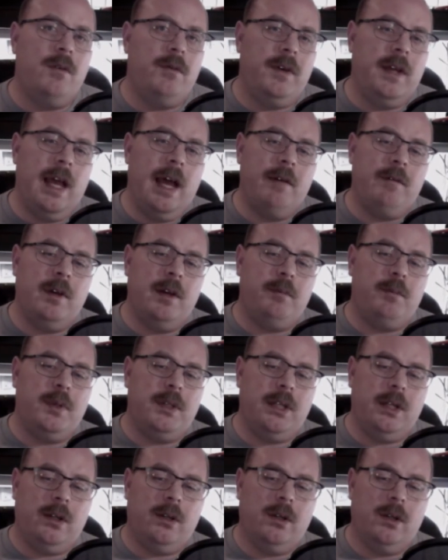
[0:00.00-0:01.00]
If you have a
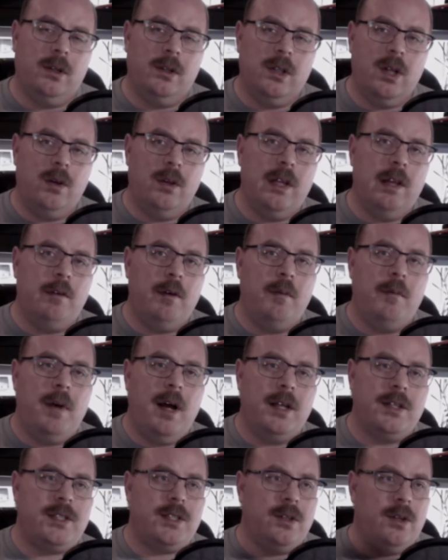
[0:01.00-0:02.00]
particular low-level
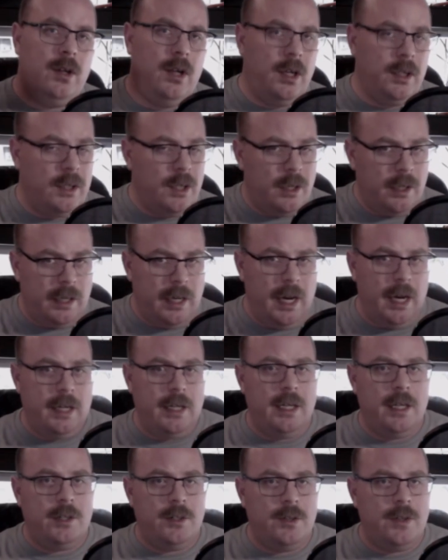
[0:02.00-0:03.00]
monster on
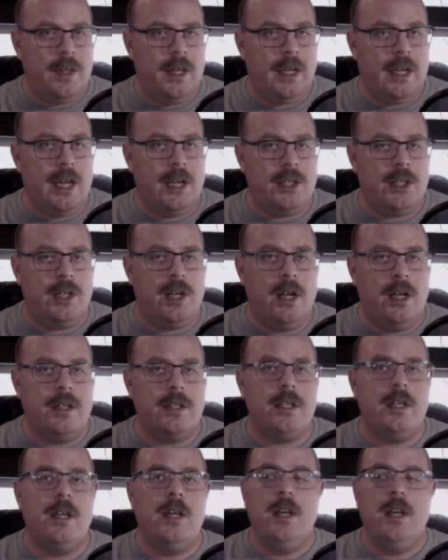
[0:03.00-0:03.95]
Arcadia that you think I should hunt,